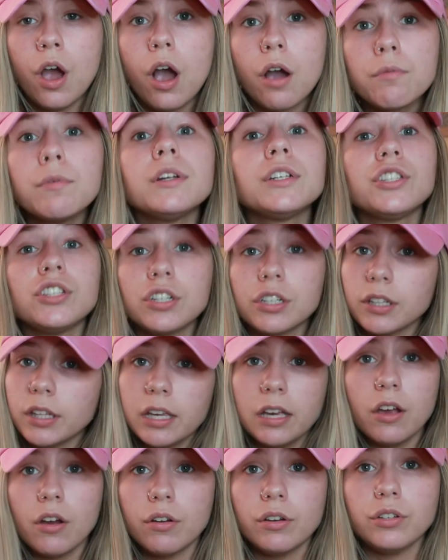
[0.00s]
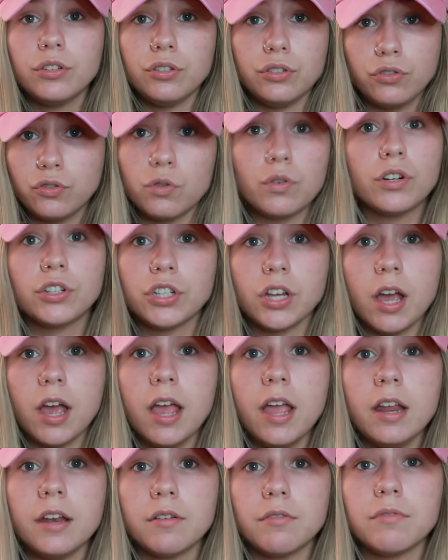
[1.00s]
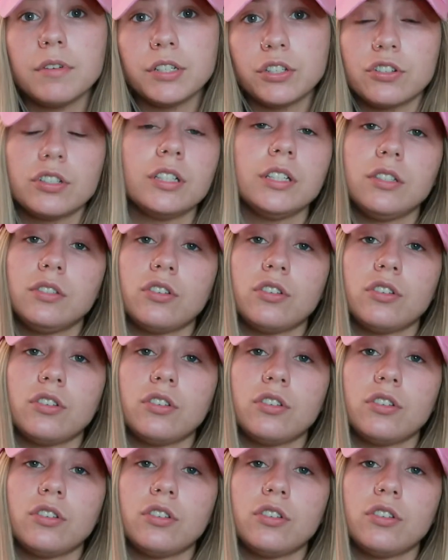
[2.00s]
originally go to Georgia and originally